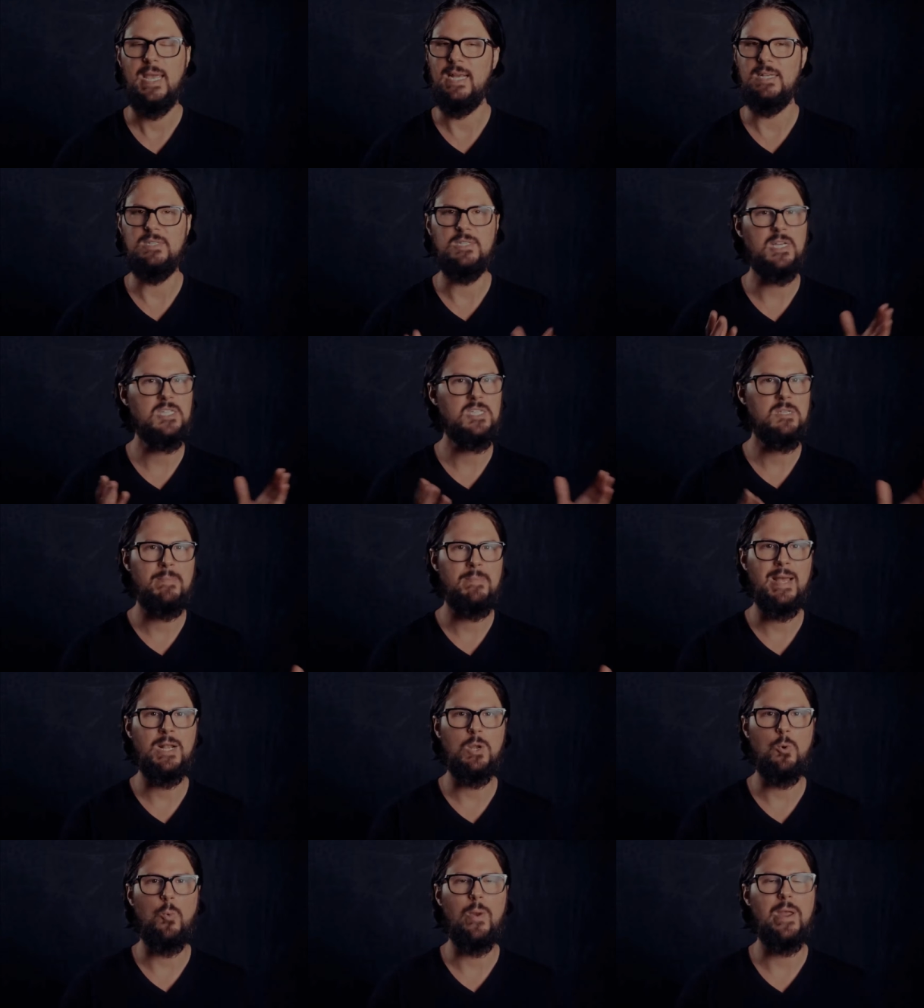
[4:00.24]
It doesn't
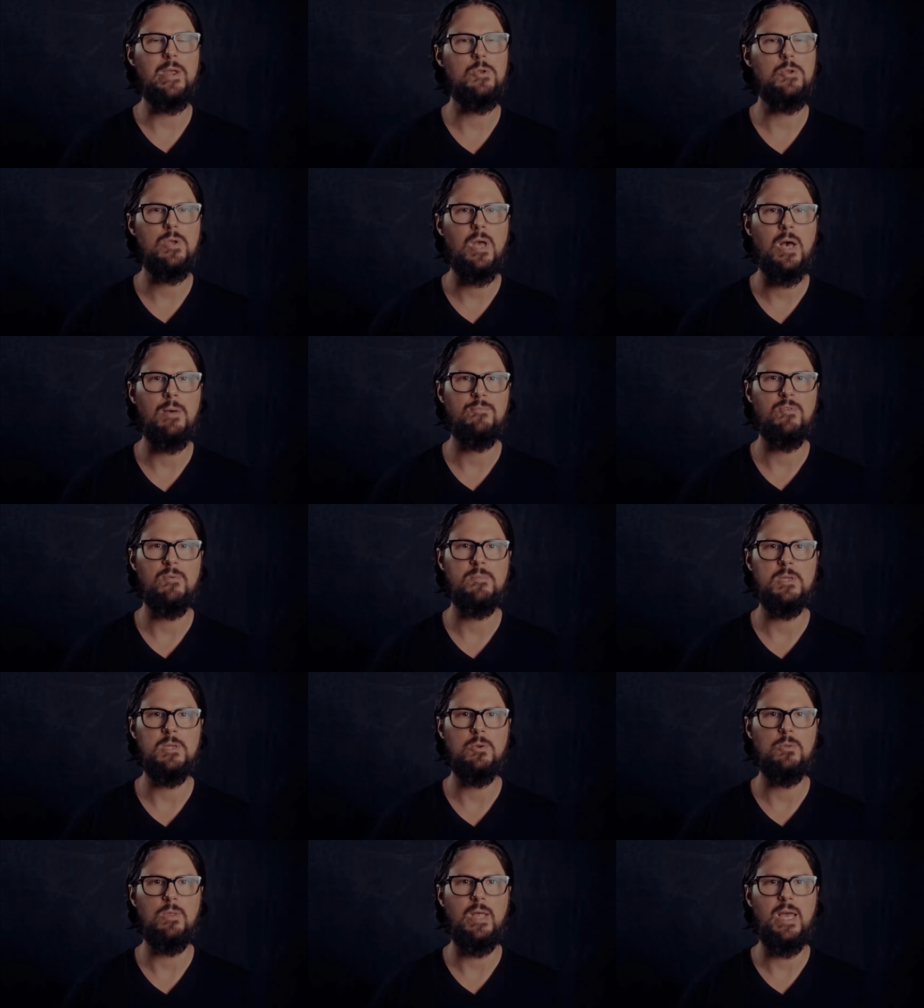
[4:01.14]
matter where you come from
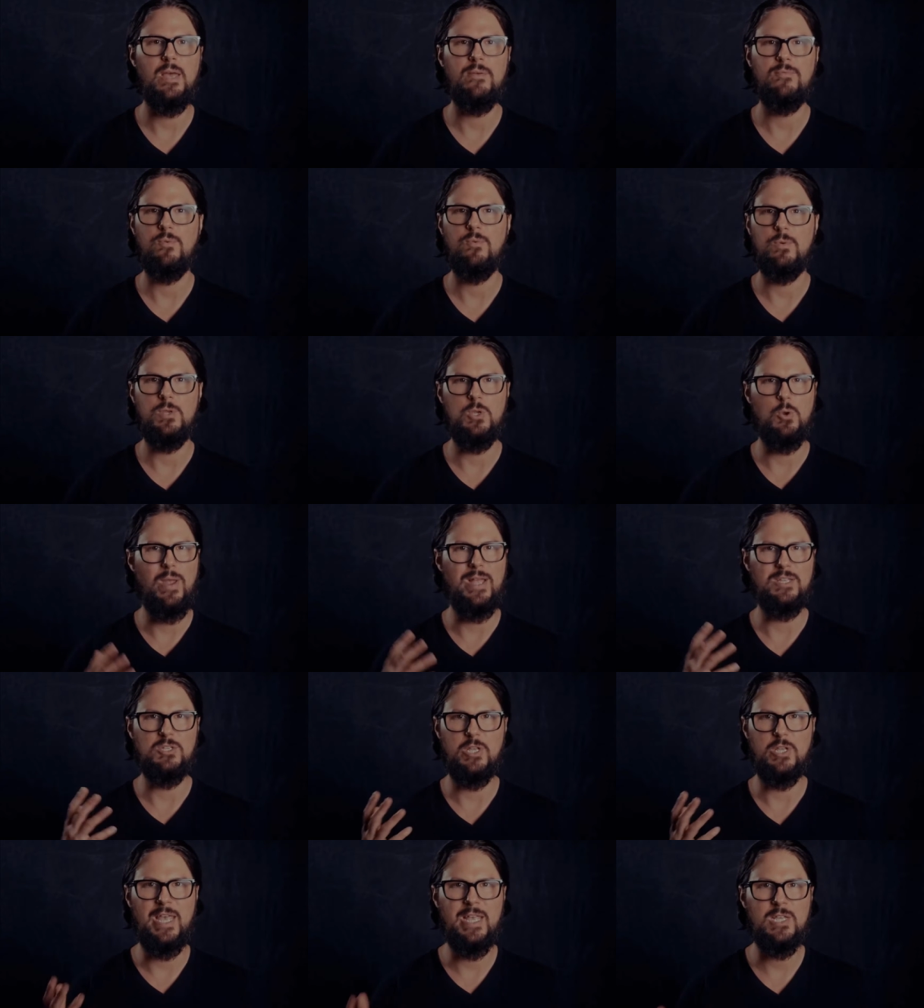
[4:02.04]
in your life, your
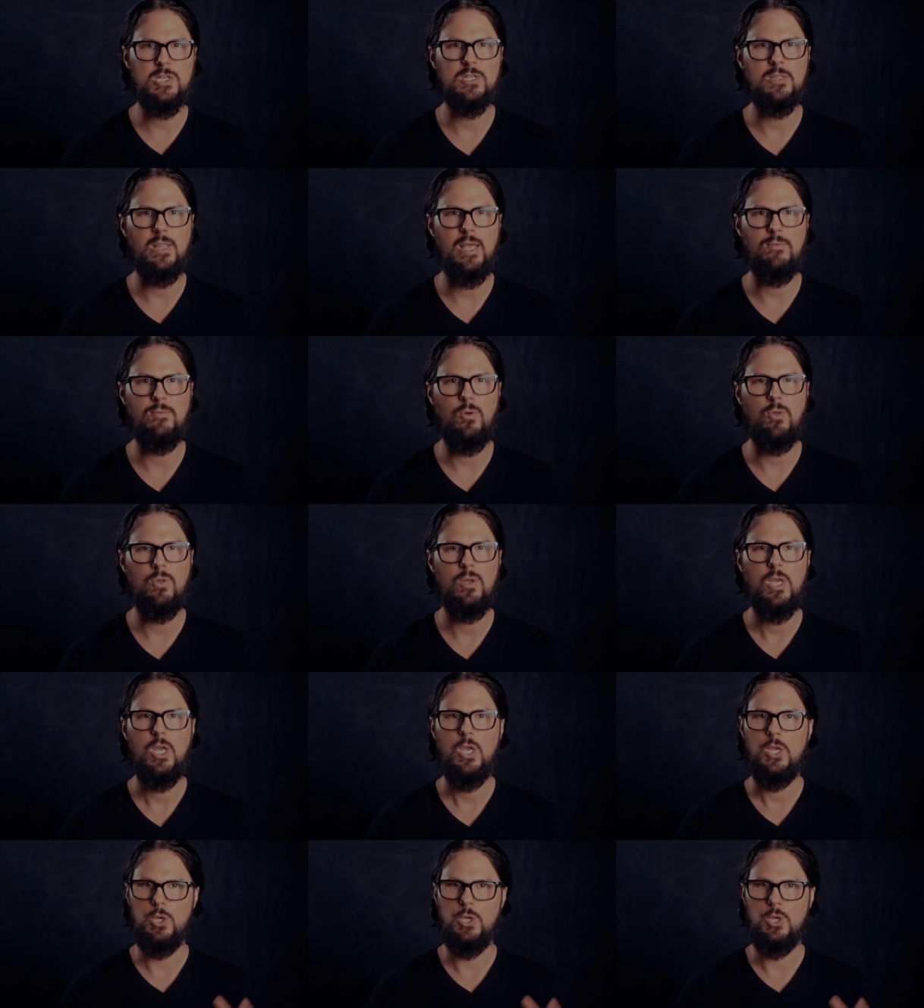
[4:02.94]
education level,